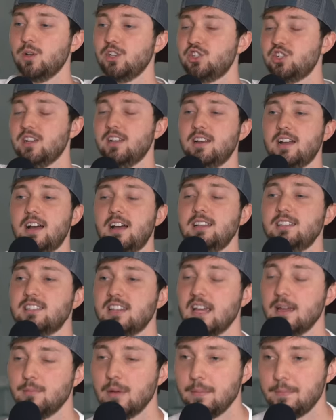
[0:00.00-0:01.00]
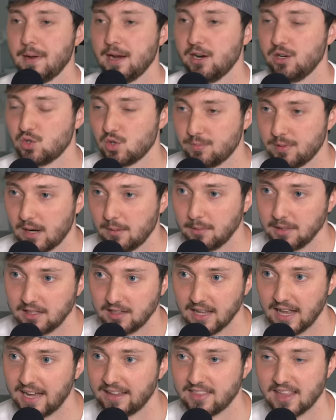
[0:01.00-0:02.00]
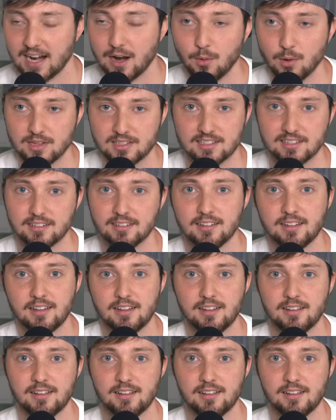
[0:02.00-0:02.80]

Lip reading: which in hindsight, my parents were probably glad that I wasn't